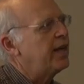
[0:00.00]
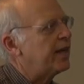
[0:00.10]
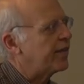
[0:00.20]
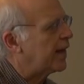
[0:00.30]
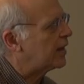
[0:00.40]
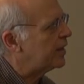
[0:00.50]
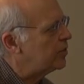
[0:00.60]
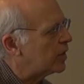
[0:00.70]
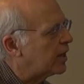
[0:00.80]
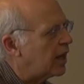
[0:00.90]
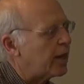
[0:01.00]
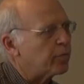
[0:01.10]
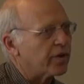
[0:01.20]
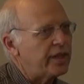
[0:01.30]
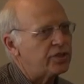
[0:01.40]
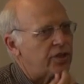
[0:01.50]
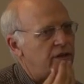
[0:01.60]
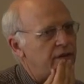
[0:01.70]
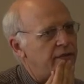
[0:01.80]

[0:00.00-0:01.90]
And that led to a collaboration